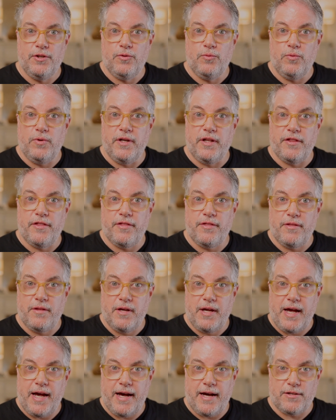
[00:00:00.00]
with
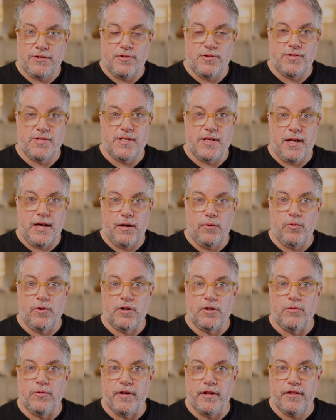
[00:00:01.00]
actors that I
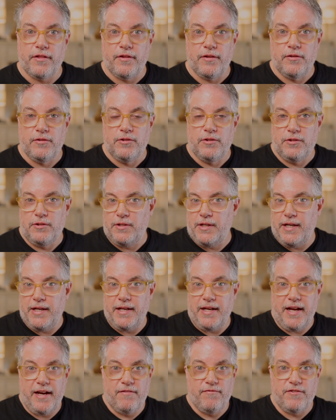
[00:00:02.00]
work with.
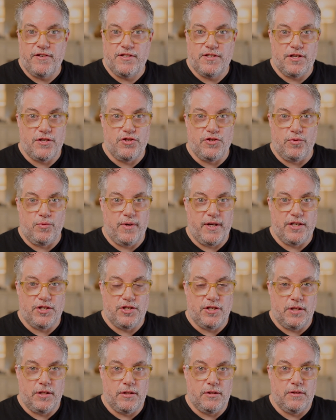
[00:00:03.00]
In every
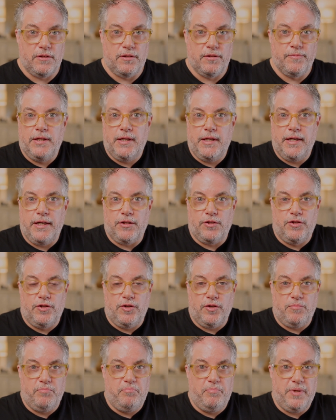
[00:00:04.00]
situation, it
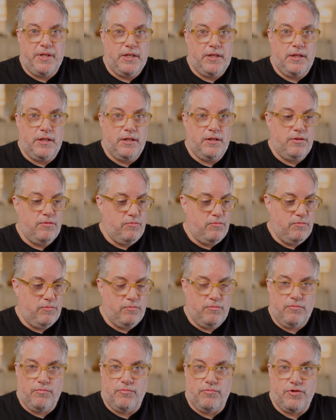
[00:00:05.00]
could be
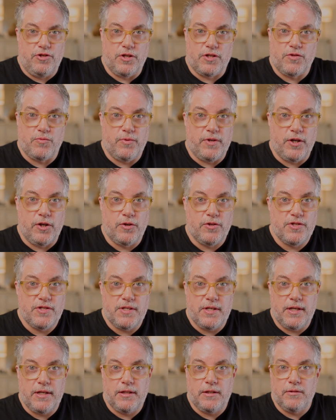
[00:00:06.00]
just
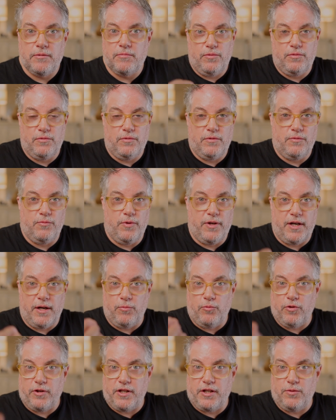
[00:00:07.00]
rehearsing when
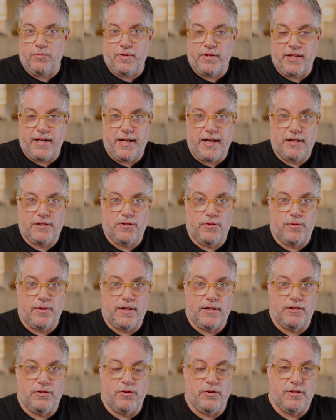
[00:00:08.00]
I'm working with an actor
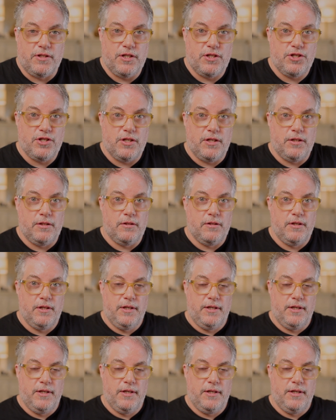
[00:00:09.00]
on an audition,